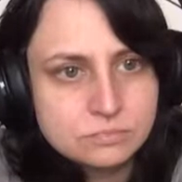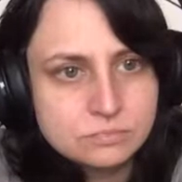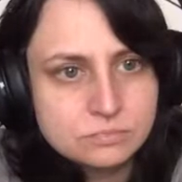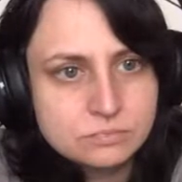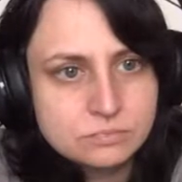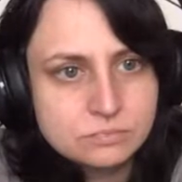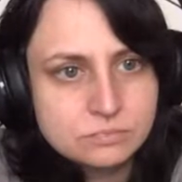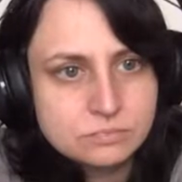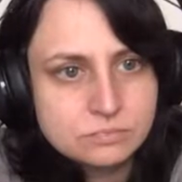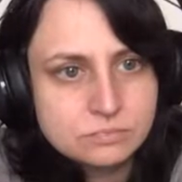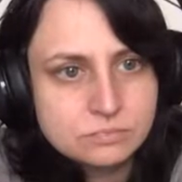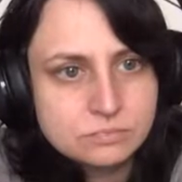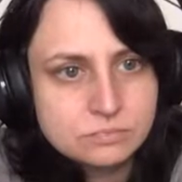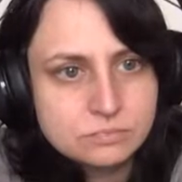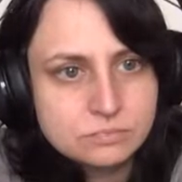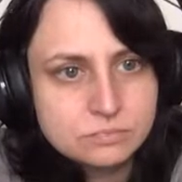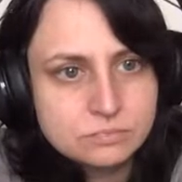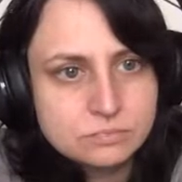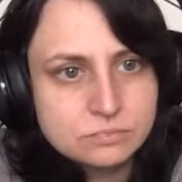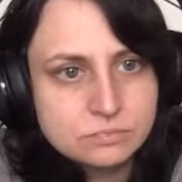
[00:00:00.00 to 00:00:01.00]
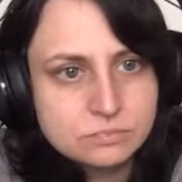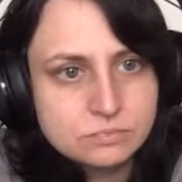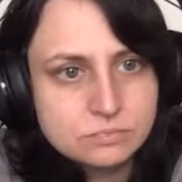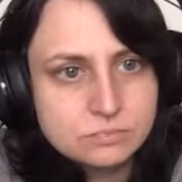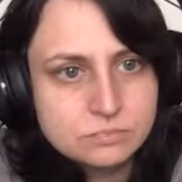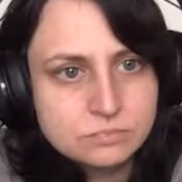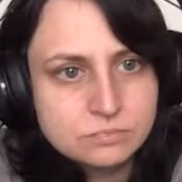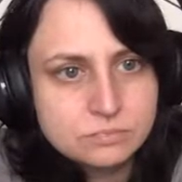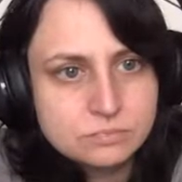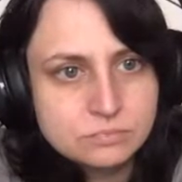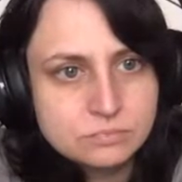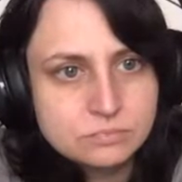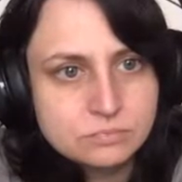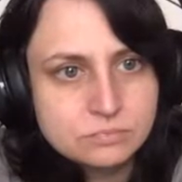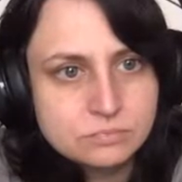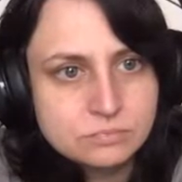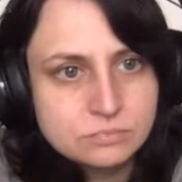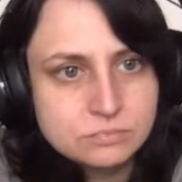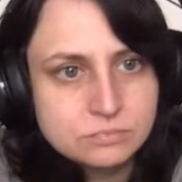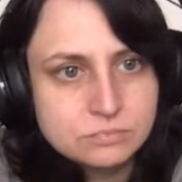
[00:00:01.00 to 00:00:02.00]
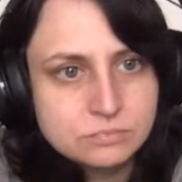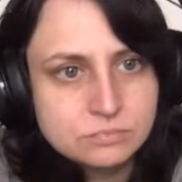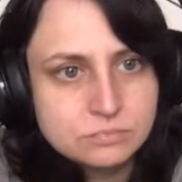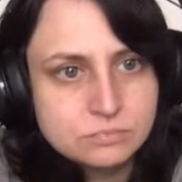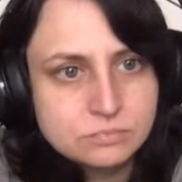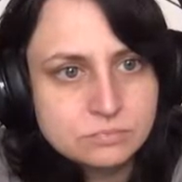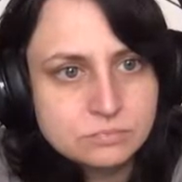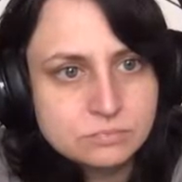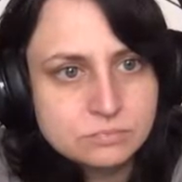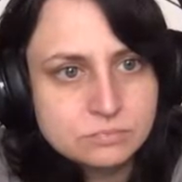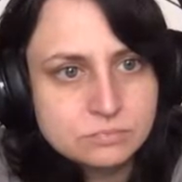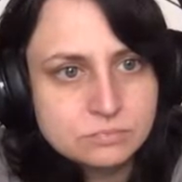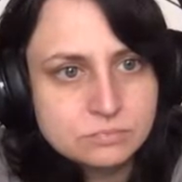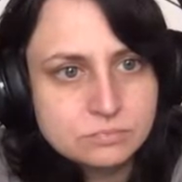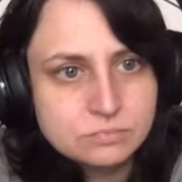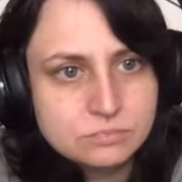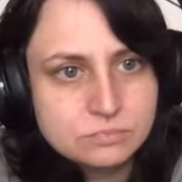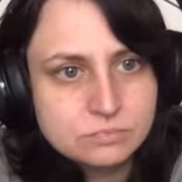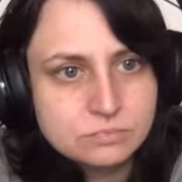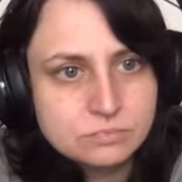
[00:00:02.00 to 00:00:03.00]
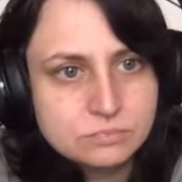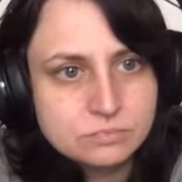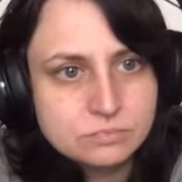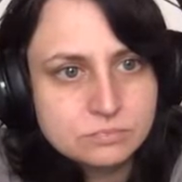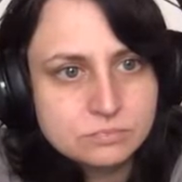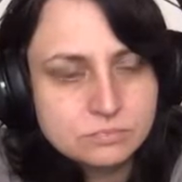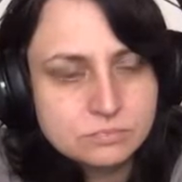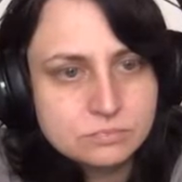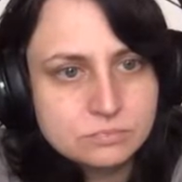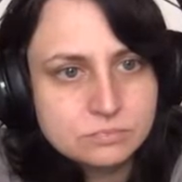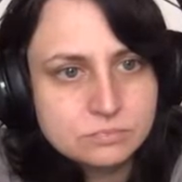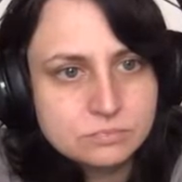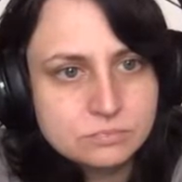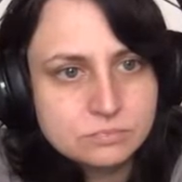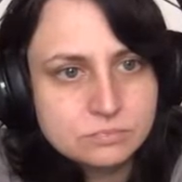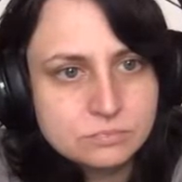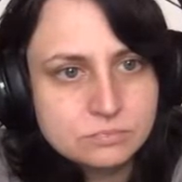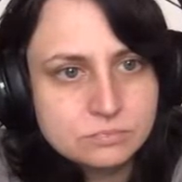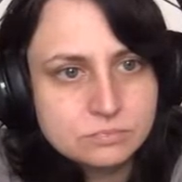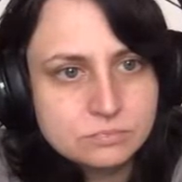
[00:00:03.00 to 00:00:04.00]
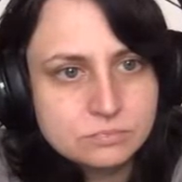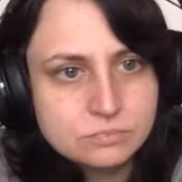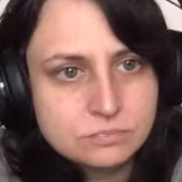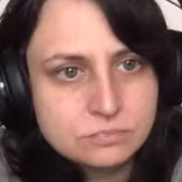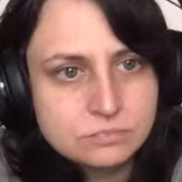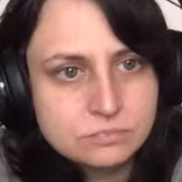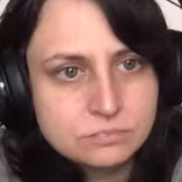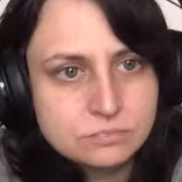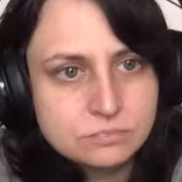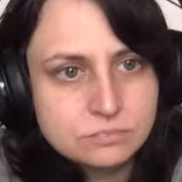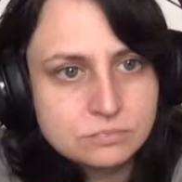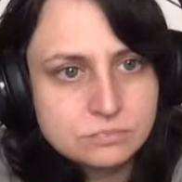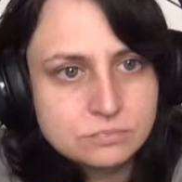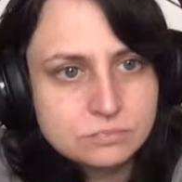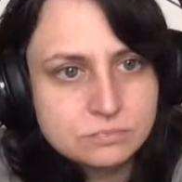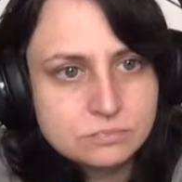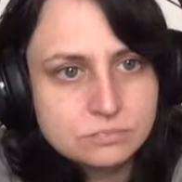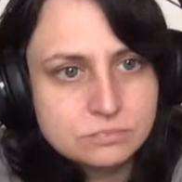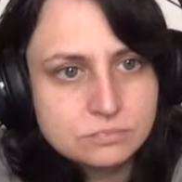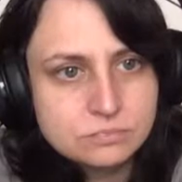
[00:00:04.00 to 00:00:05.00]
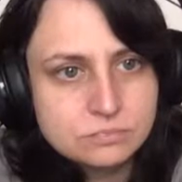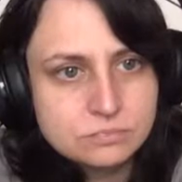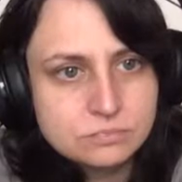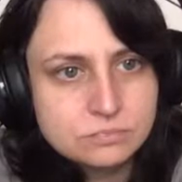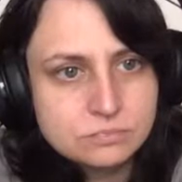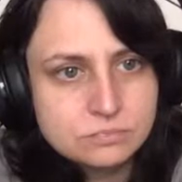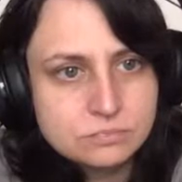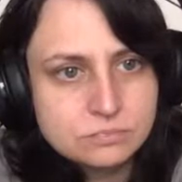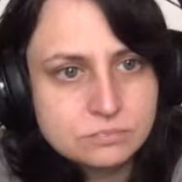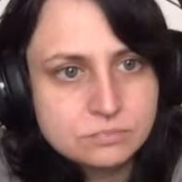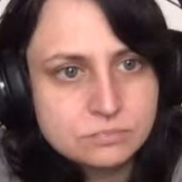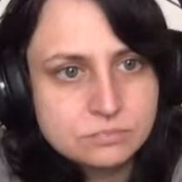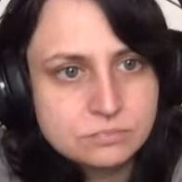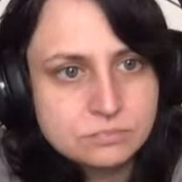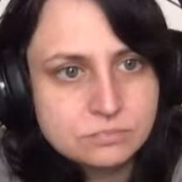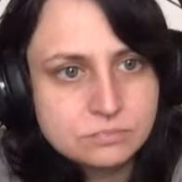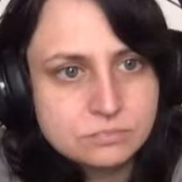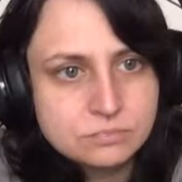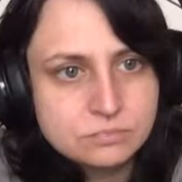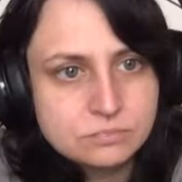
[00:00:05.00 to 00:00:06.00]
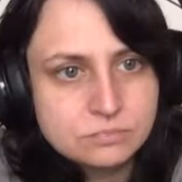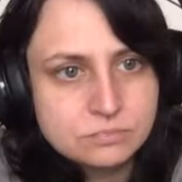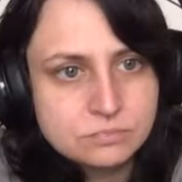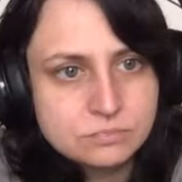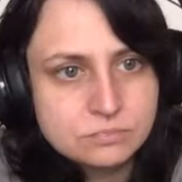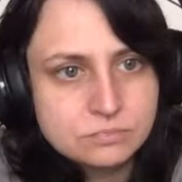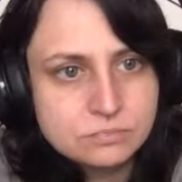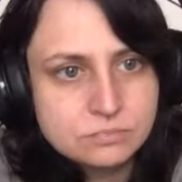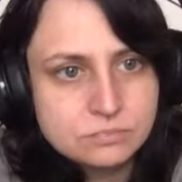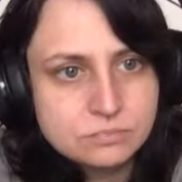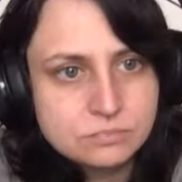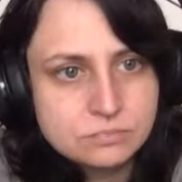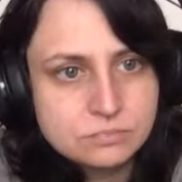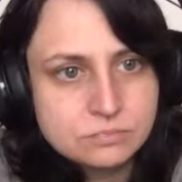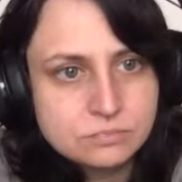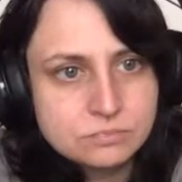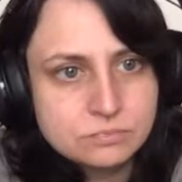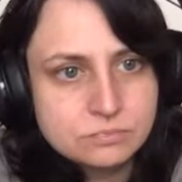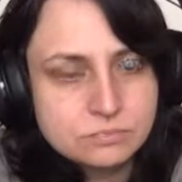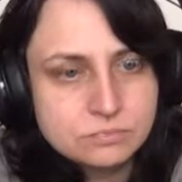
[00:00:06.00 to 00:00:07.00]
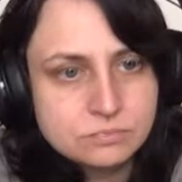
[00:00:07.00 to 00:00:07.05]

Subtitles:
This person isn't speaking.